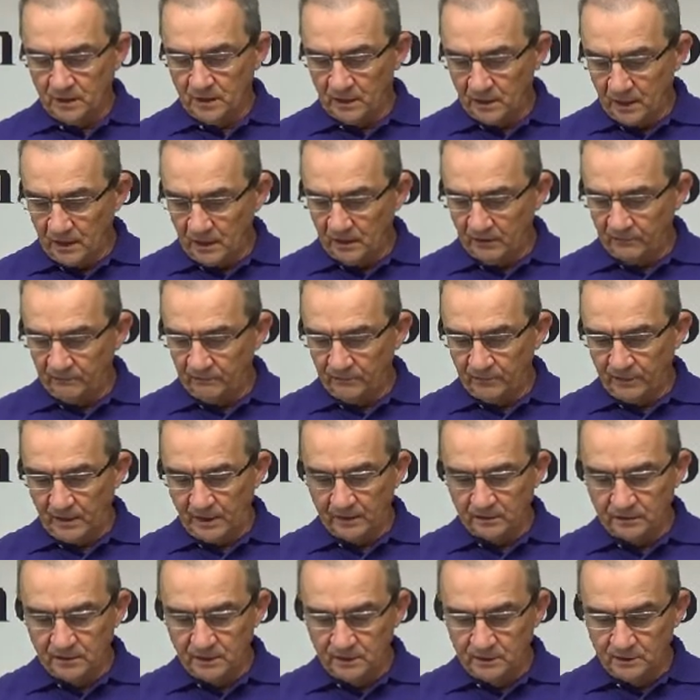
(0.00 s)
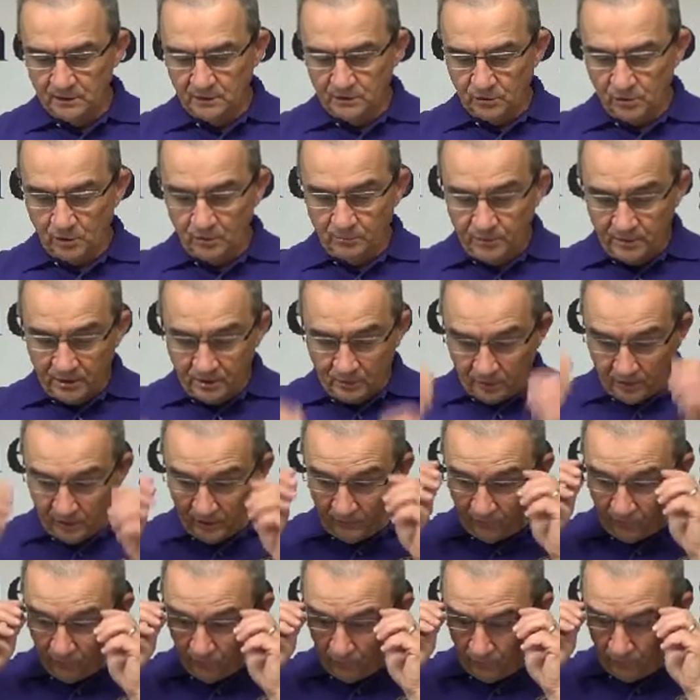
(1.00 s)
my life? I think that you ought to be
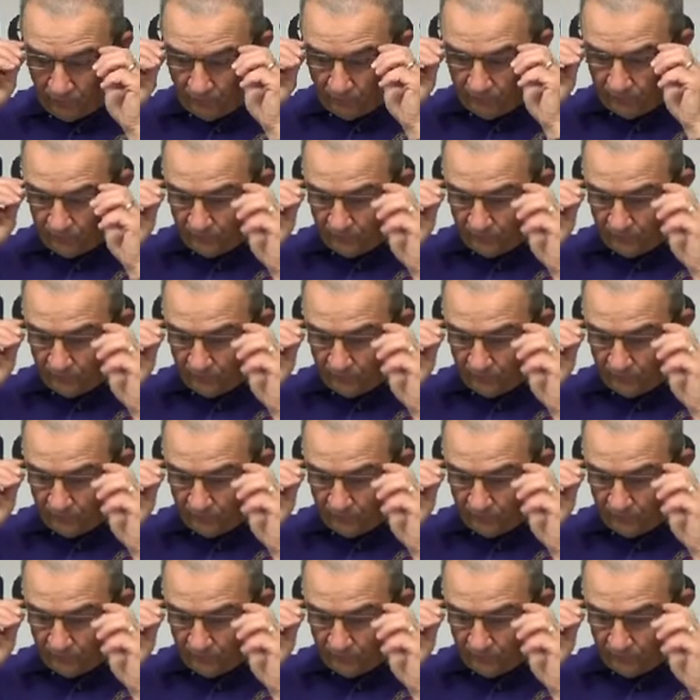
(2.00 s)
grateful